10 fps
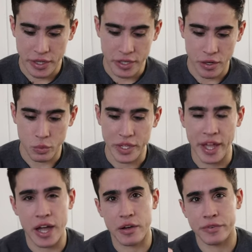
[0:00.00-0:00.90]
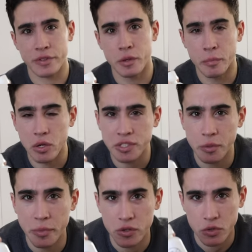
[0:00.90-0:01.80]
And then we have the
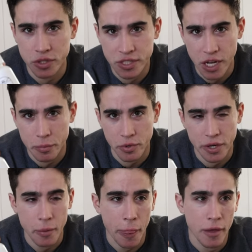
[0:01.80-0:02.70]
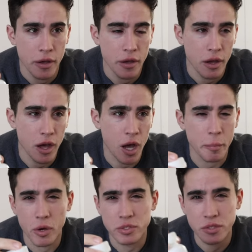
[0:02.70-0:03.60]
multi minerals separate. Uh,
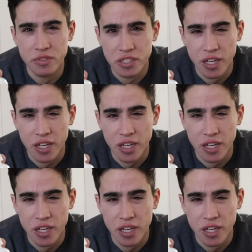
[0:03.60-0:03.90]
most of the